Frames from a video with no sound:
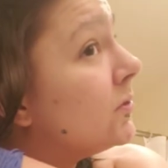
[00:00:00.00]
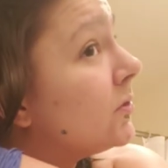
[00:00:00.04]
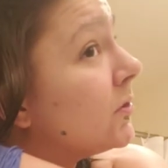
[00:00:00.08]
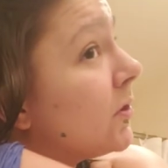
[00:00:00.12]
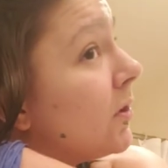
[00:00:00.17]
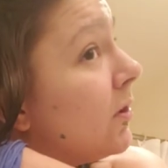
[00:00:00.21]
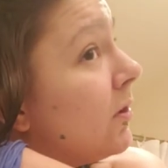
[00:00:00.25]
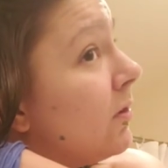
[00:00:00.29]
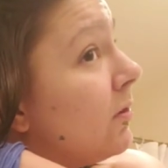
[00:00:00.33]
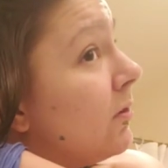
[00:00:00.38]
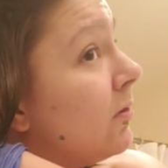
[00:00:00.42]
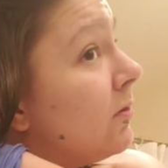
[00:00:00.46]

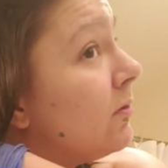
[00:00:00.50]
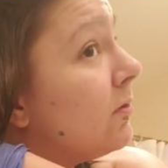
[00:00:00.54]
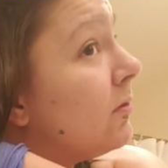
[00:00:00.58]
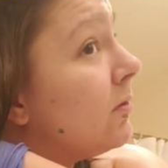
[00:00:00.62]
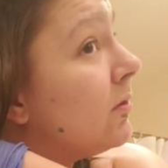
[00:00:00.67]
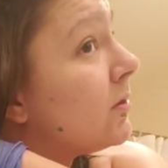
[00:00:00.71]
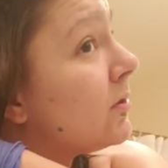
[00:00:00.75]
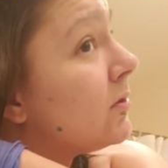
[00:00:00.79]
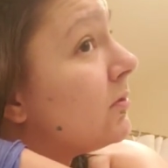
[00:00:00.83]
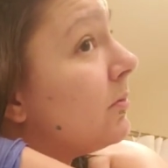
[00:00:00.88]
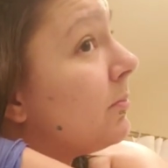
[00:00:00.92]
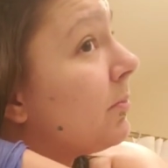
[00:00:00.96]

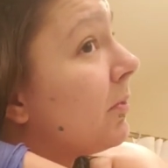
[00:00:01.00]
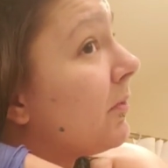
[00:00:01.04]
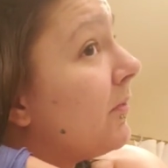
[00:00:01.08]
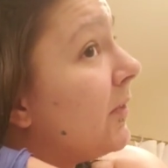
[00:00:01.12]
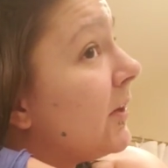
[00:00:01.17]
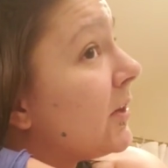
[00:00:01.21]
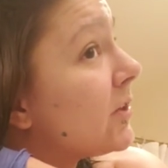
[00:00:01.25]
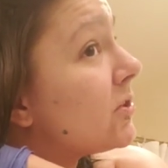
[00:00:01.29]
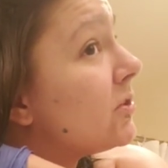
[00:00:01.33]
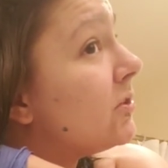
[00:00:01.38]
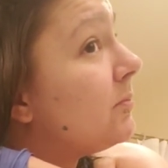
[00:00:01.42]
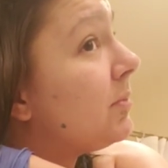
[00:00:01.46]
go to a
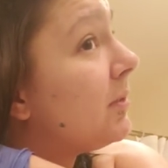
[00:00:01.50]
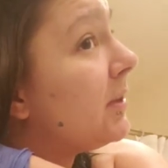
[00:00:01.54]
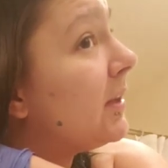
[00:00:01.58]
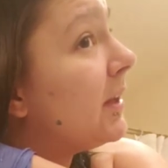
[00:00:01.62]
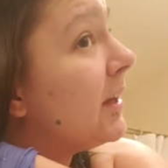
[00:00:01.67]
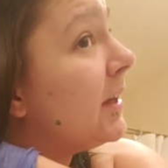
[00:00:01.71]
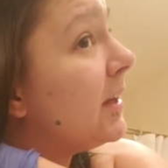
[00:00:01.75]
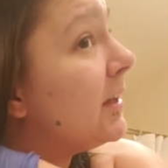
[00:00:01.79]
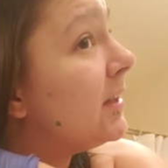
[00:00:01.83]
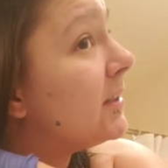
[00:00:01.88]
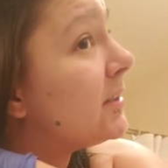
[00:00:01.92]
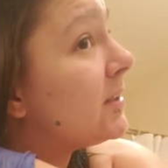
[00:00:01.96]
professional
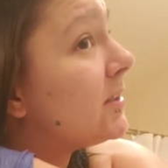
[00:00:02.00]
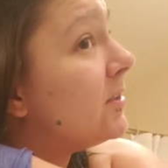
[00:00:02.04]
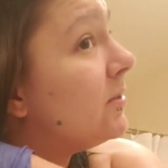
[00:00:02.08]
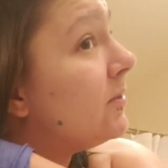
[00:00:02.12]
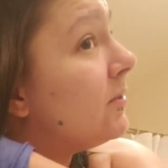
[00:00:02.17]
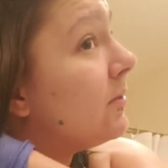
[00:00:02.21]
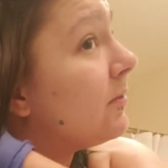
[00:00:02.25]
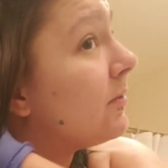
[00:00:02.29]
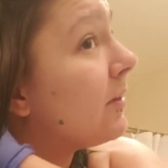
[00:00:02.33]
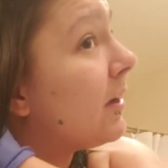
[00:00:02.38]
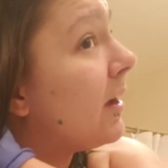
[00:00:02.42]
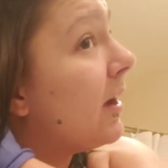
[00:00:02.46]
place. You
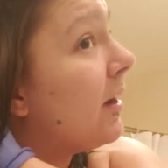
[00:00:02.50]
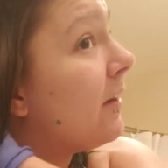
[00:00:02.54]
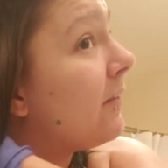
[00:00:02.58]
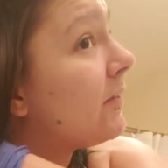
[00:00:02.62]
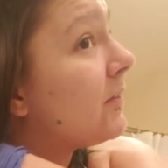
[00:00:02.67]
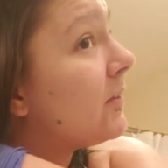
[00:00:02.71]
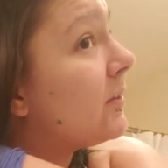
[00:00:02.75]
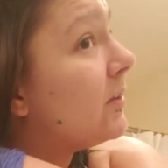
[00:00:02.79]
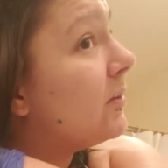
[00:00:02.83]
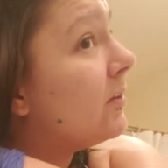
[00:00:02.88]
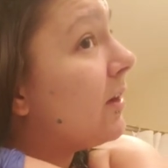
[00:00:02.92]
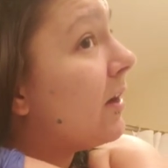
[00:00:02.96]
don't have
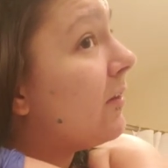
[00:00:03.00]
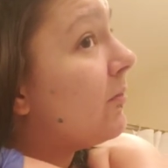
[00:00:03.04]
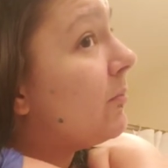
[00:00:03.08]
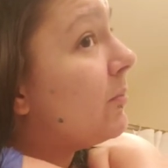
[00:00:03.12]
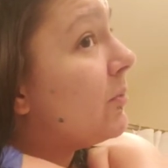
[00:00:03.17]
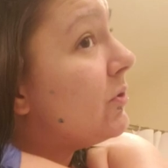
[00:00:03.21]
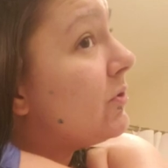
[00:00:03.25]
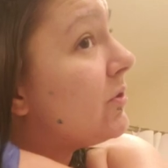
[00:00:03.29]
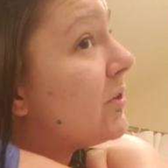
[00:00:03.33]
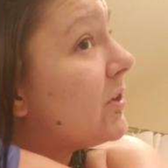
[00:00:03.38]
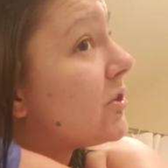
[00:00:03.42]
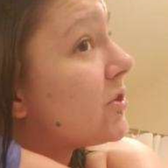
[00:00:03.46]
to have a
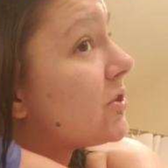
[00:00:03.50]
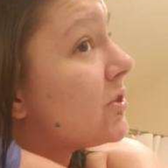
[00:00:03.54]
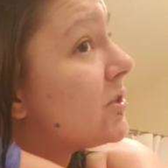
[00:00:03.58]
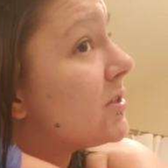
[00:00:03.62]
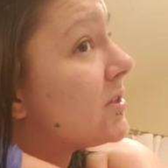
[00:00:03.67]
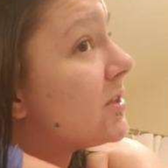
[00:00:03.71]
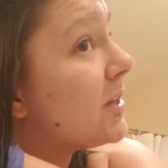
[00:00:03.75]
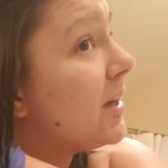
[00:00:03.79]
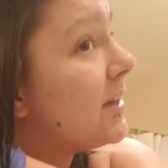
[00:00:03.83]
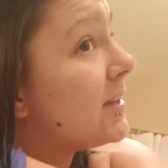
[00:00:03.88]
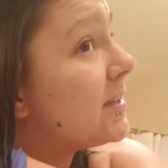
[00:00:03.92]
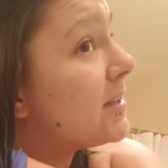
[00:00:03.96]

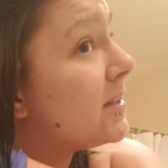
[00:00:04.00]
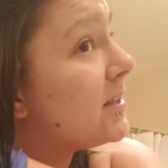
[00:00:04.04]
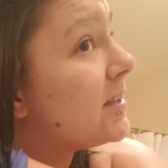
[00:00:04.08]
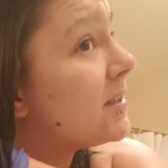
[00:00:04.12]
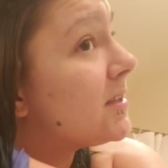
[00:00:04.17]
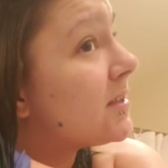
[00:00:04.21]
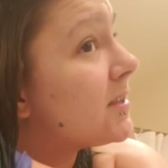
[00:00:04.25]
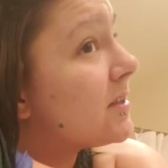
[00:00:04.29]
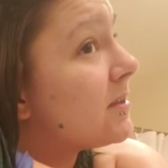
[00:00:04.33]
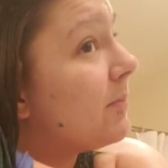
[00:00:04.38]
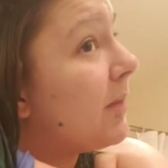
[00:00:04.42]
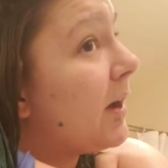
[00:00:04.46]
beautician's license
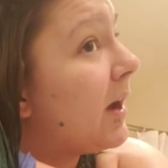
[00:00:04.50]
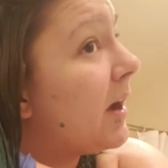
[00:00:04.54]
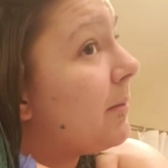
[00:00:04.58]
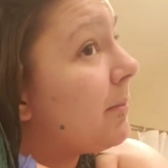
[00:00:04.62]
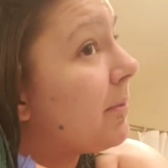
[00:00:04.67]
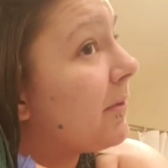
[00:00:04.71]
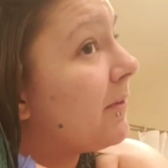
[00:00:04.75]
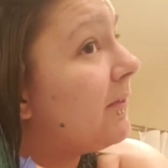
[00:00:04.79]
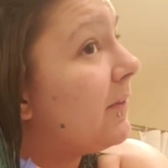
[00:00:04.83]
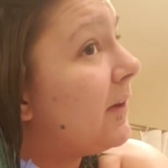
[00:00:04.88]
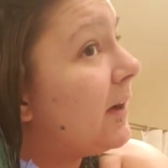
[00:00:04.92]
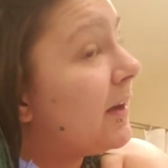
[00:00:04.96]
to buy
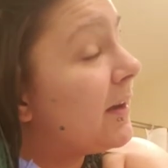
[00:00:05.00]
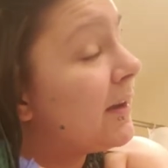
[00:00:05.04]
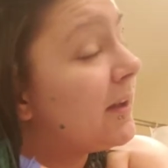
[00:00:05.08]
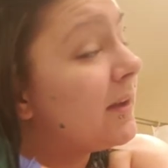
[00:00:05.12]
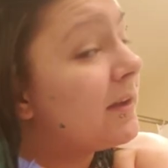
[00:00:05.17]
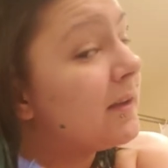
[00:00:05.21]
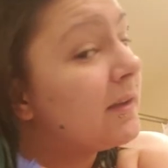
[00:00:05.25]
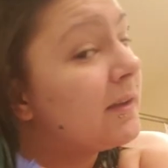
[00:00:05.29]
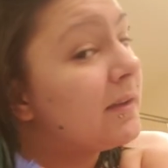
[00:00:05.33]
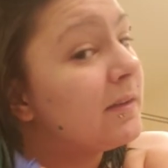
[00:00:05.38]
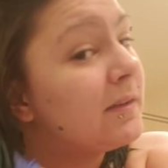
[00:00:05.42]
Pravana.